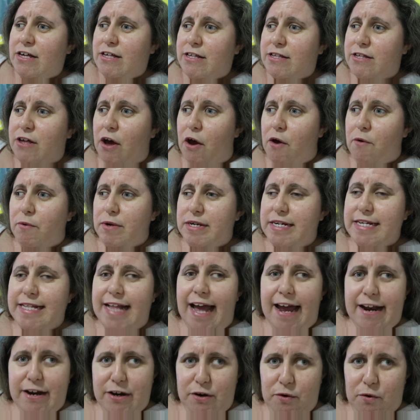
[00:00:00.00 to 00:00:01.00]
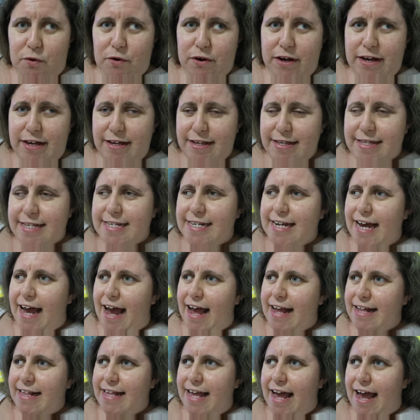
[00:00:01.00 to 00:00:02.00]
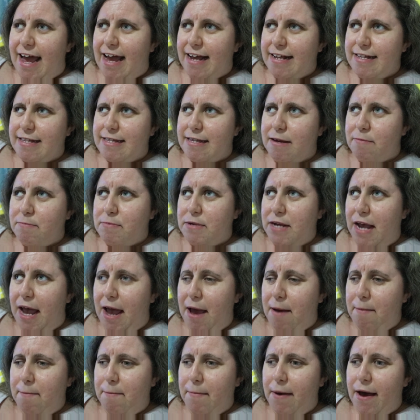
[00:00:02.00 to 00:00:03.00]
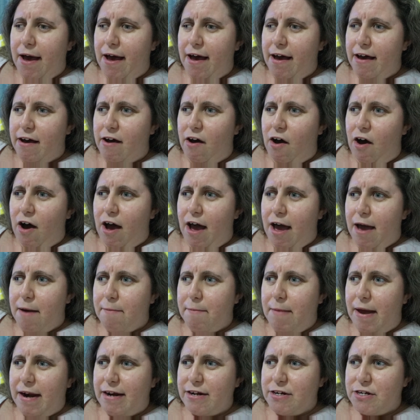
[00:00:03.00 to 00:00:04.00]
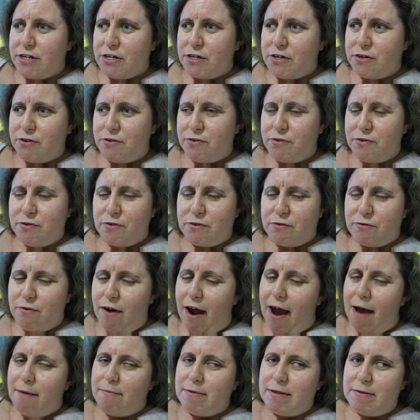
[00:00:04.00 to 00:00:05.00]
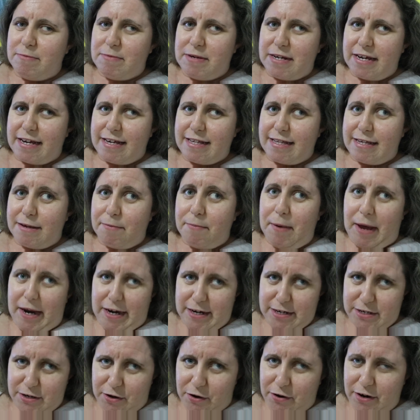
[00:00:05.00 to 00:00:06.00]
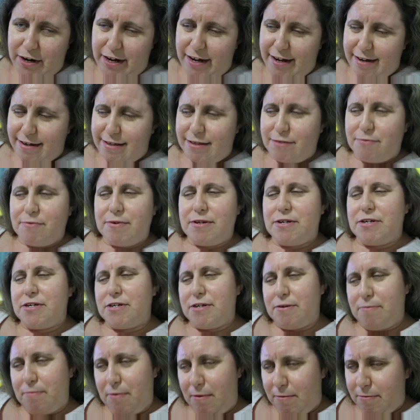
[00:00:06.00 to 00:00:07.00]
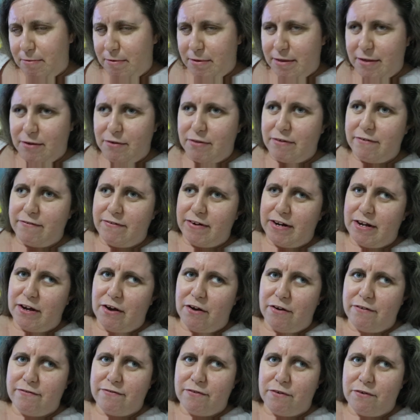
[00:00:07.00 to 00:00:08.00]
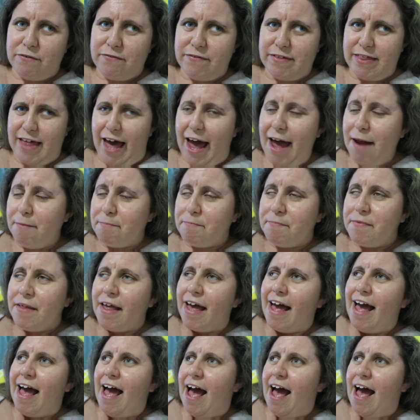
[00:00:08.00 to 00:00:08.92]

So we did that in August, and then September I managed to grab some tickets to Pentatonix, which you probably saw the video for that,